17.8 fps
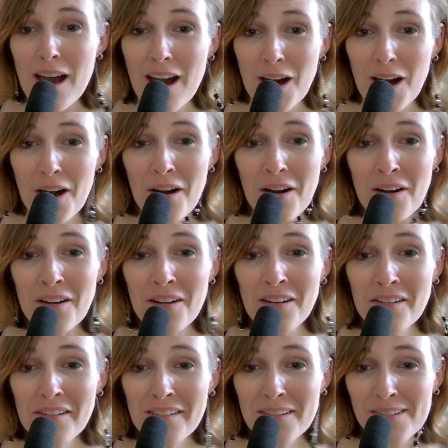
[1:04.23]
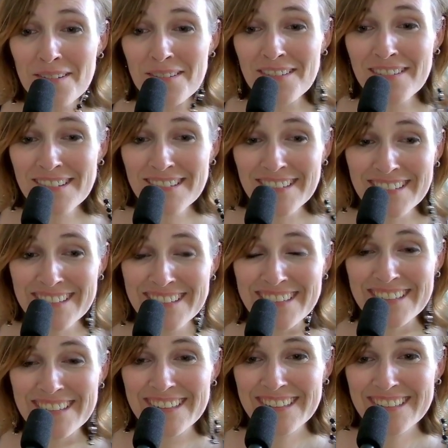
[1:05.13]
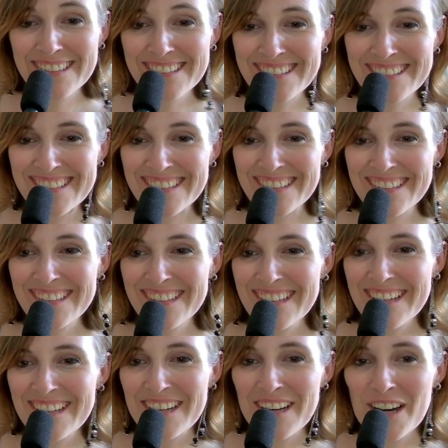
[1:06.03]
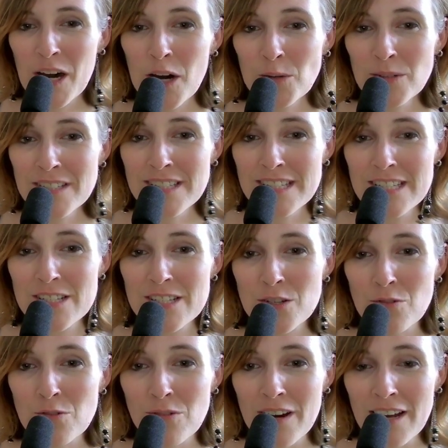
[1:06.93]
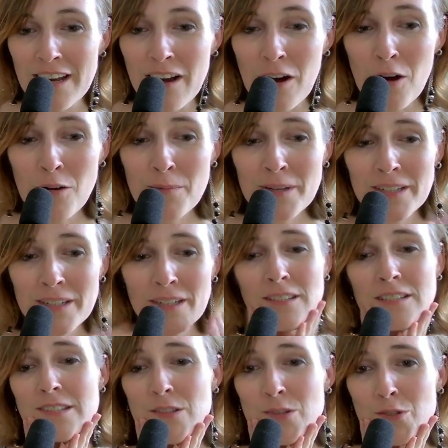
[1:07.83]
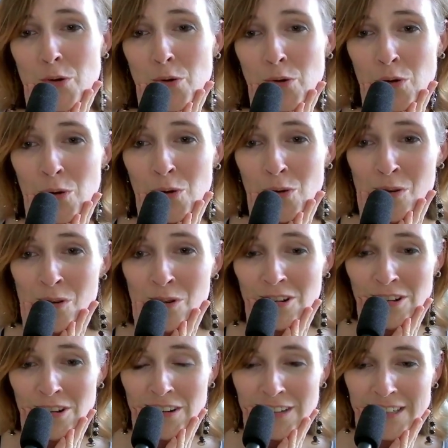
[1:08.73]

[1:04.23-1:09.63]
Oh, this is great. Oh my god, this is so cool.